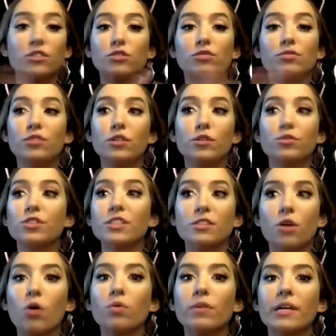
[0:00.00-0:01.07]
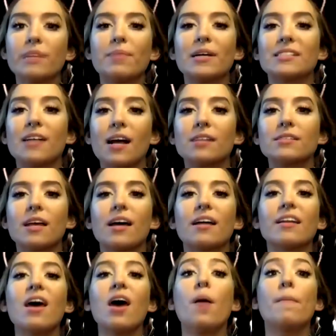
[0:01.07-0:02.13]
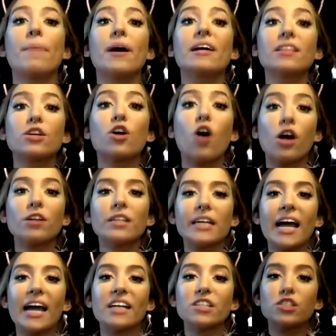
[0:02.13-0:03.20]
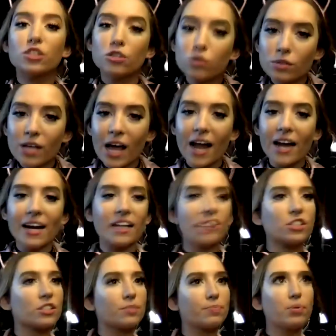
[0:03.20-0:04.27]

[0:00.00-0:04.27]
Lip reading: usually don't keep my socks on, but in the car, like, I had shoes on, I just